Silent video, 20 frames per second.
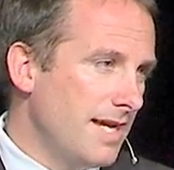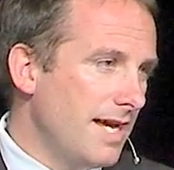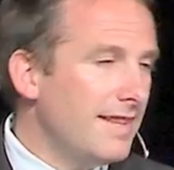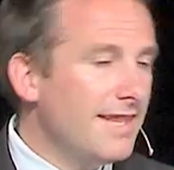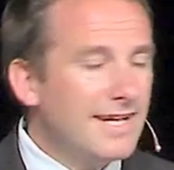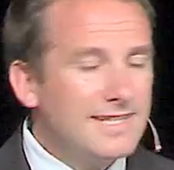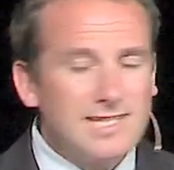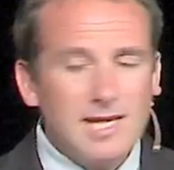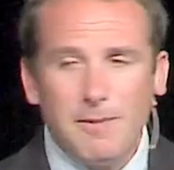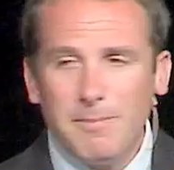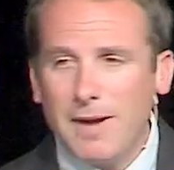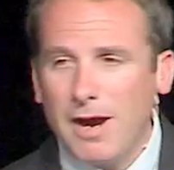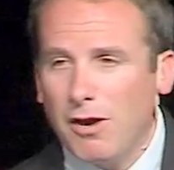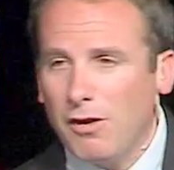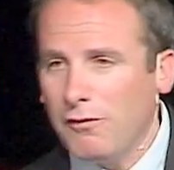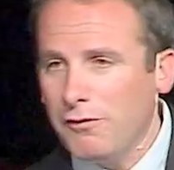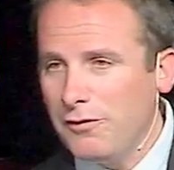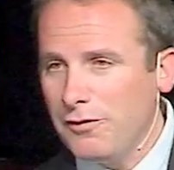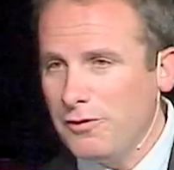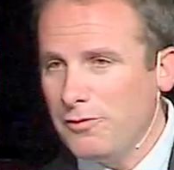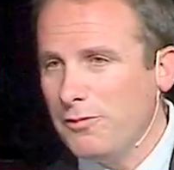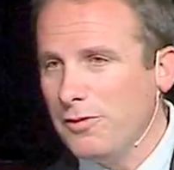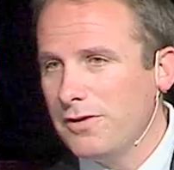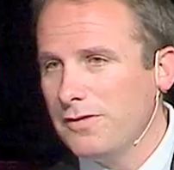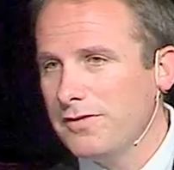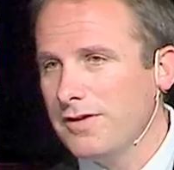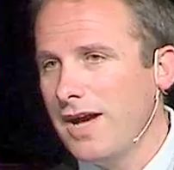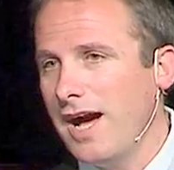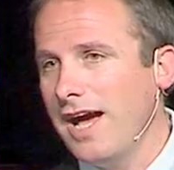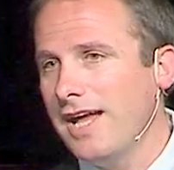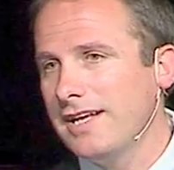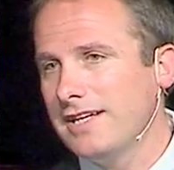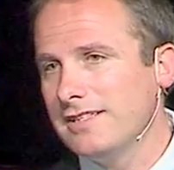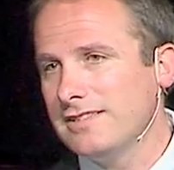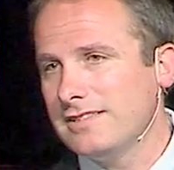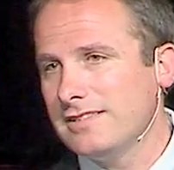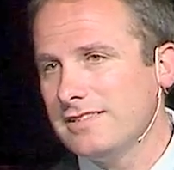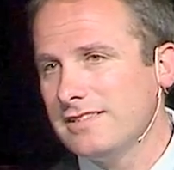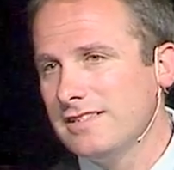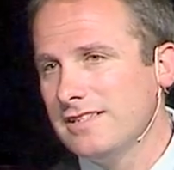And that's how powerful the Word of God
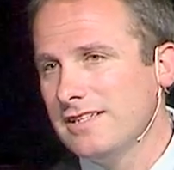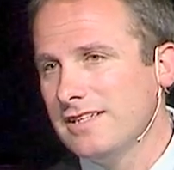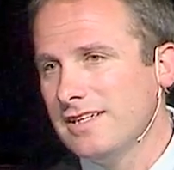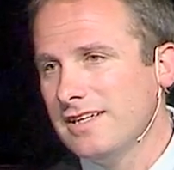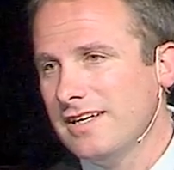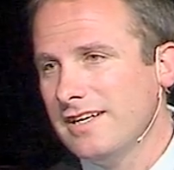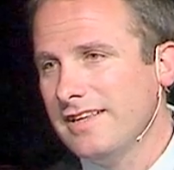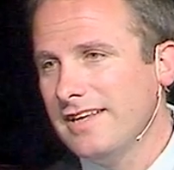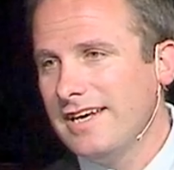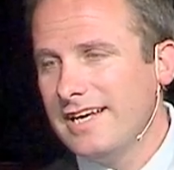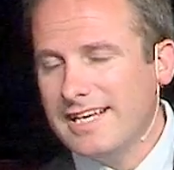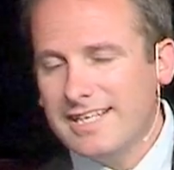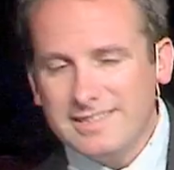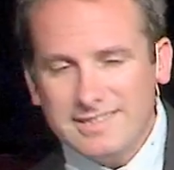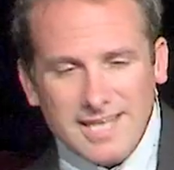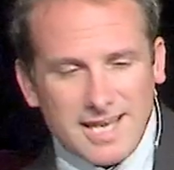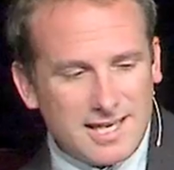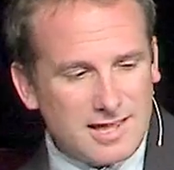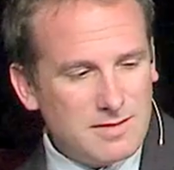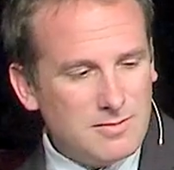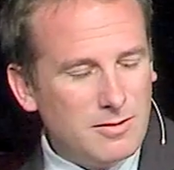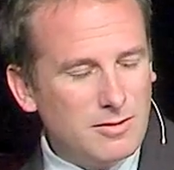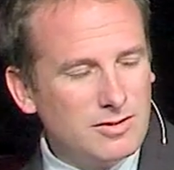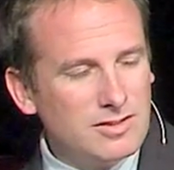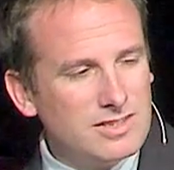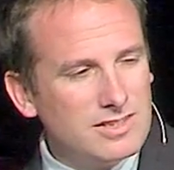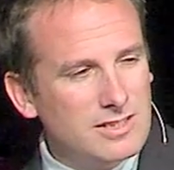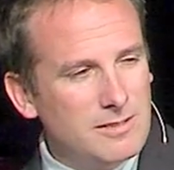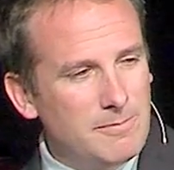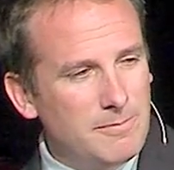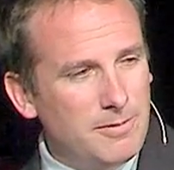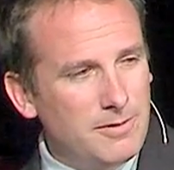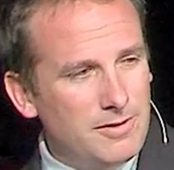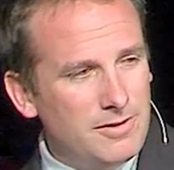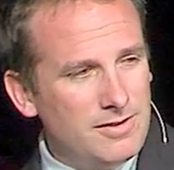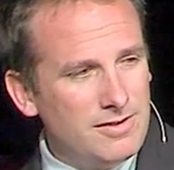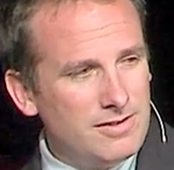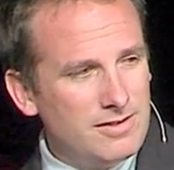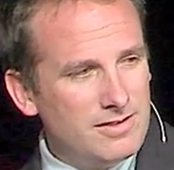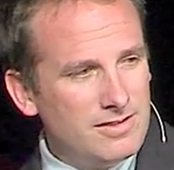is that it can take the most
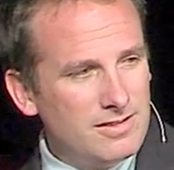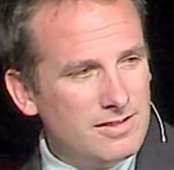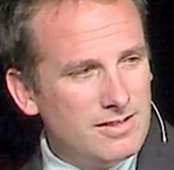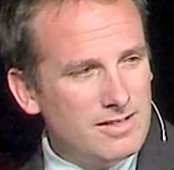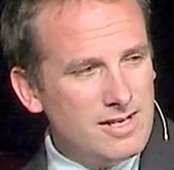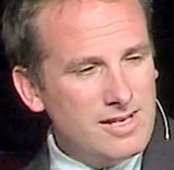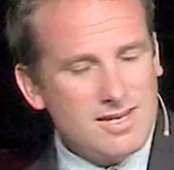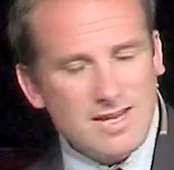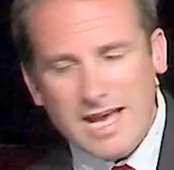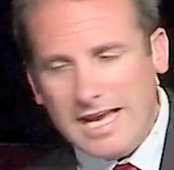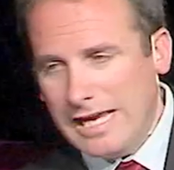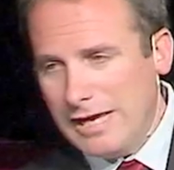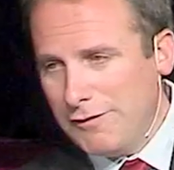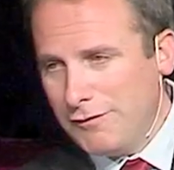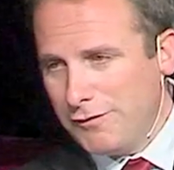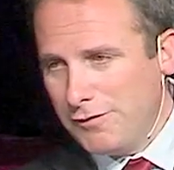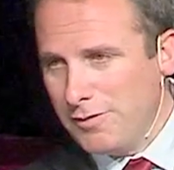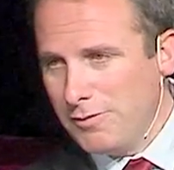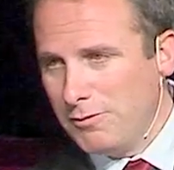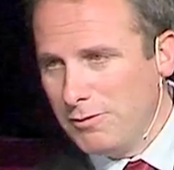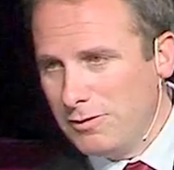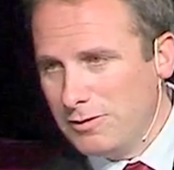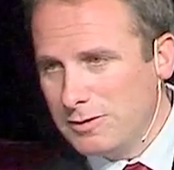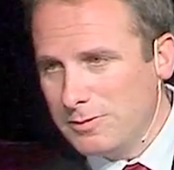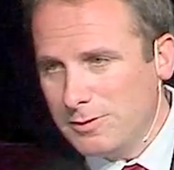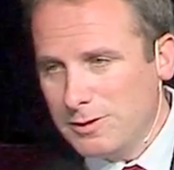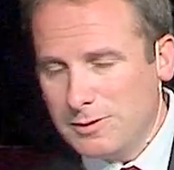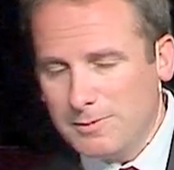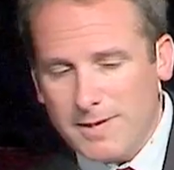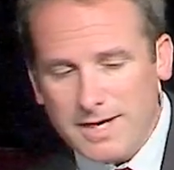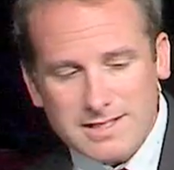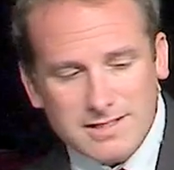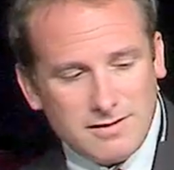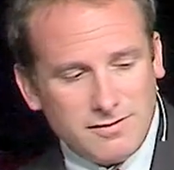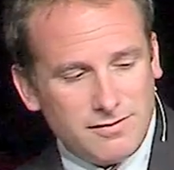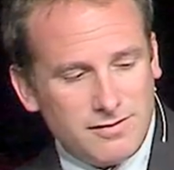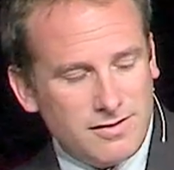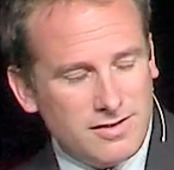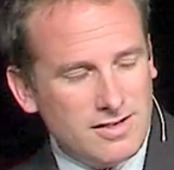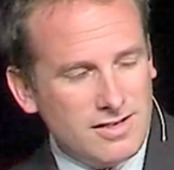simple, naive from the world's
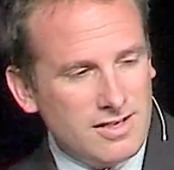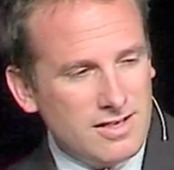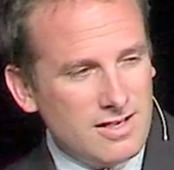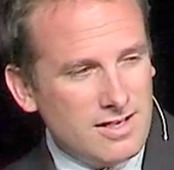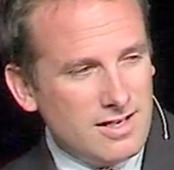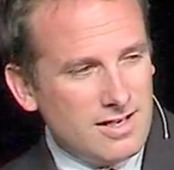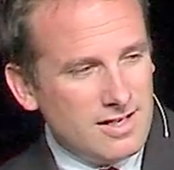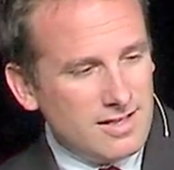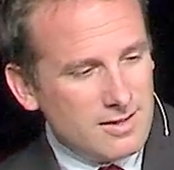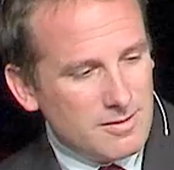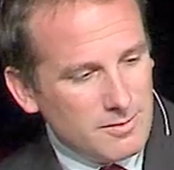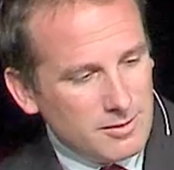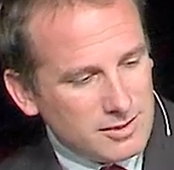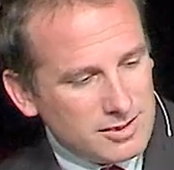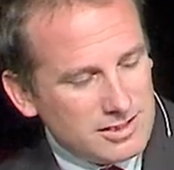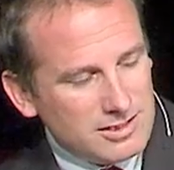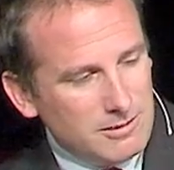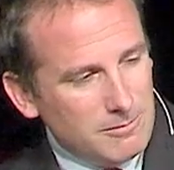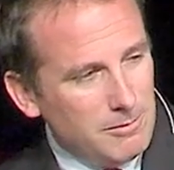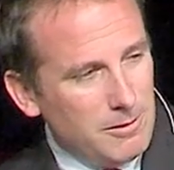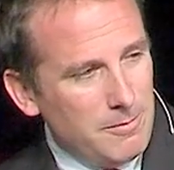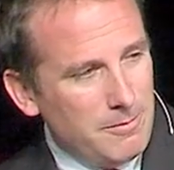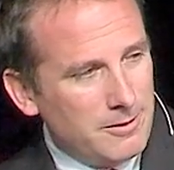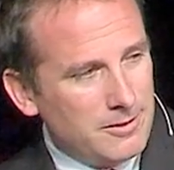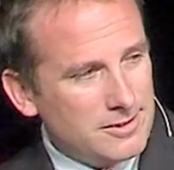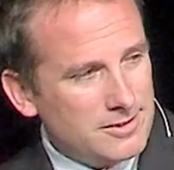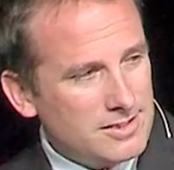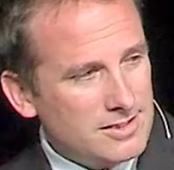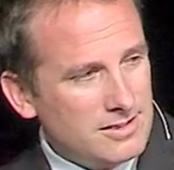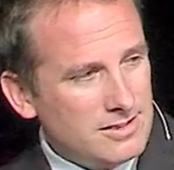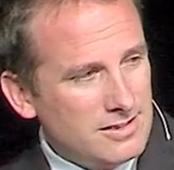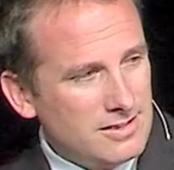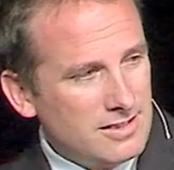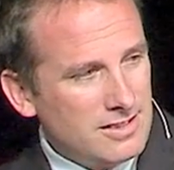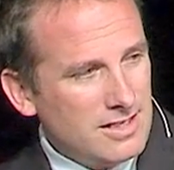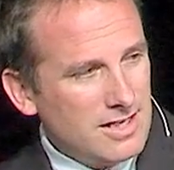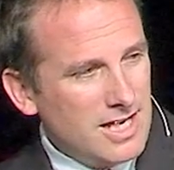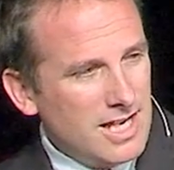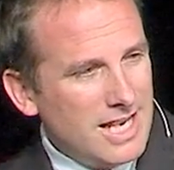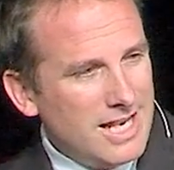perspective, the most simple person,
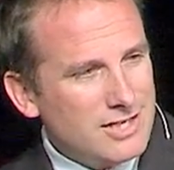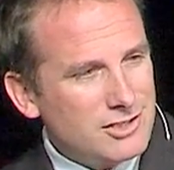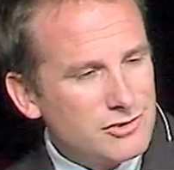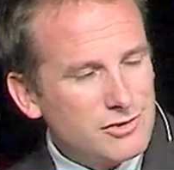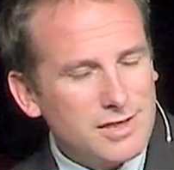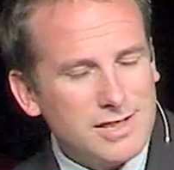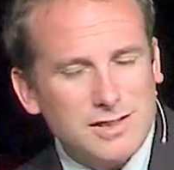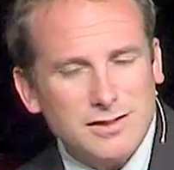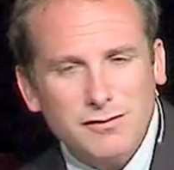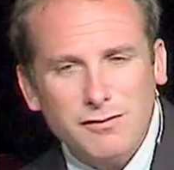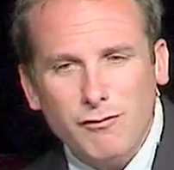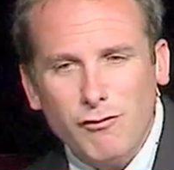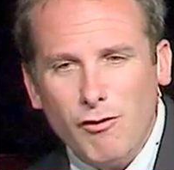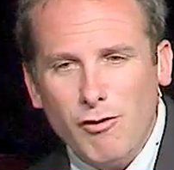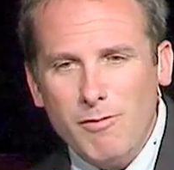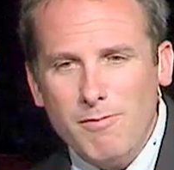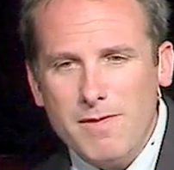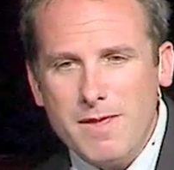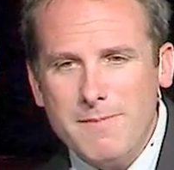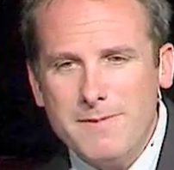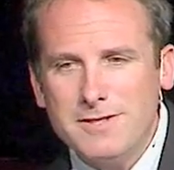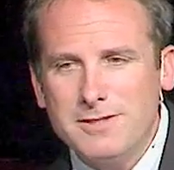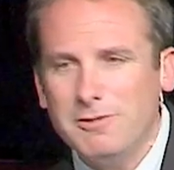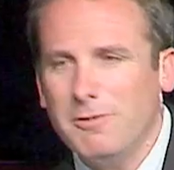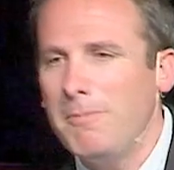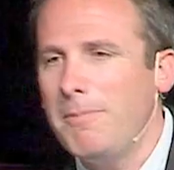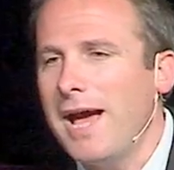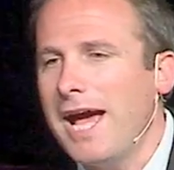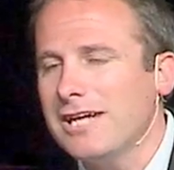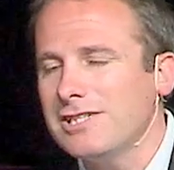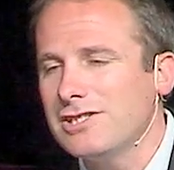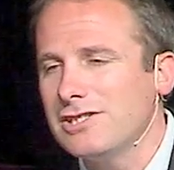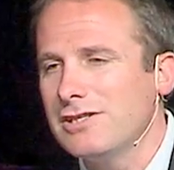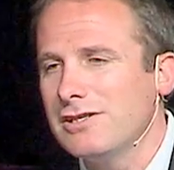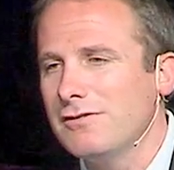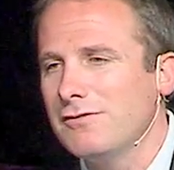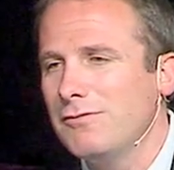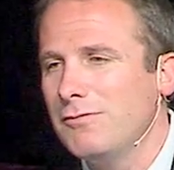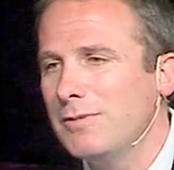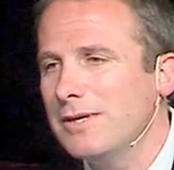and transform them into a
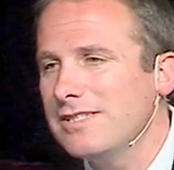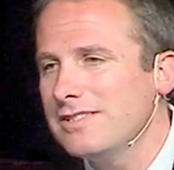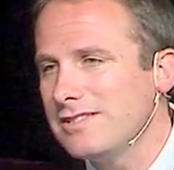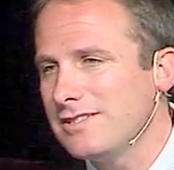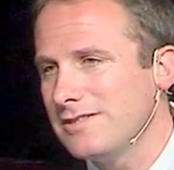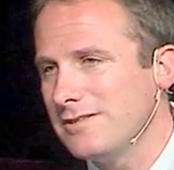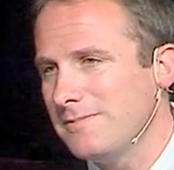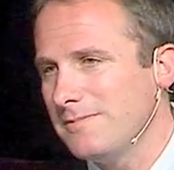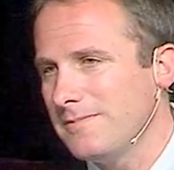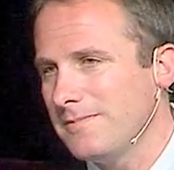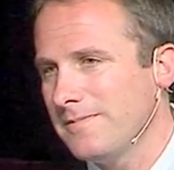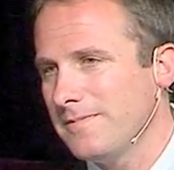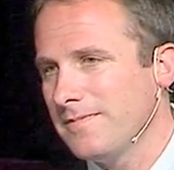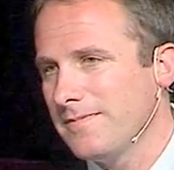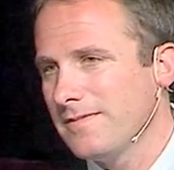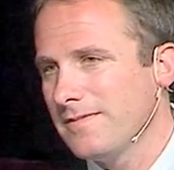bastion of wisdom.